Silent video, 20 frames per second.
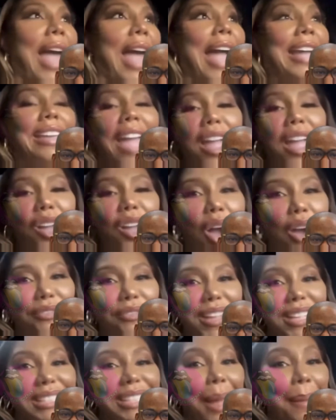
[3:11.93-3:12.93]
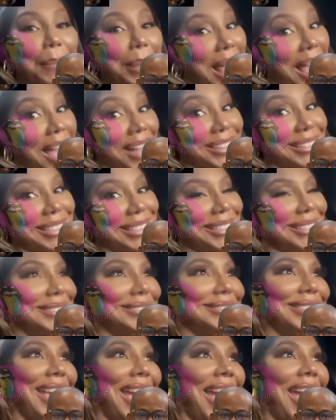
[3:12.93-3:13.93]
I can't call Vince, I'm blocked.
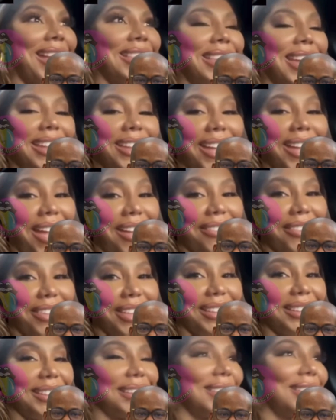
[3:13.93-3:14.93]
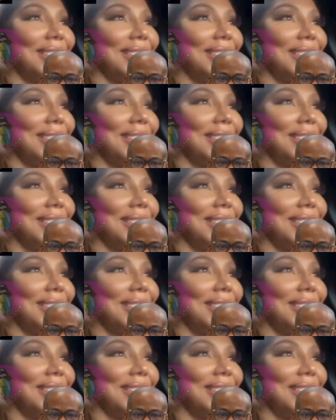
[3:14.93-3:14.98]
Okay, there you have it.